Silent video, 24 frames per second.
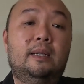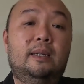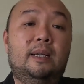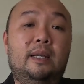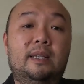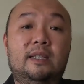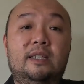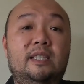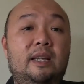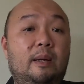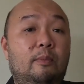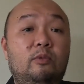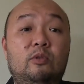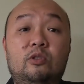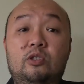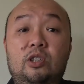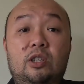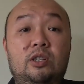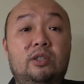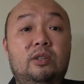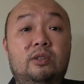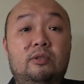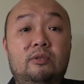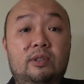then it's time to
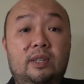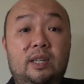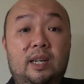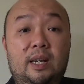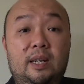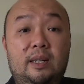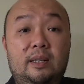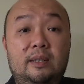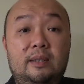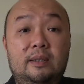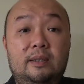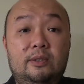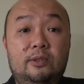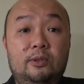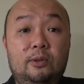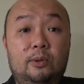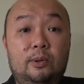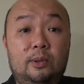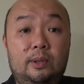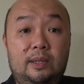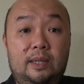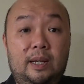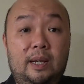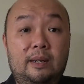change the new gate.
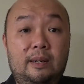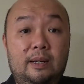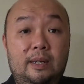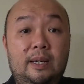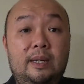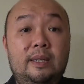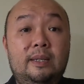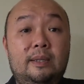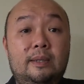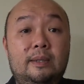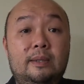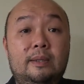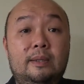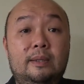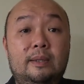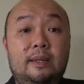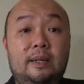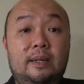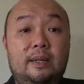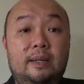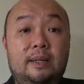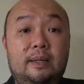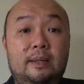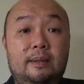So there is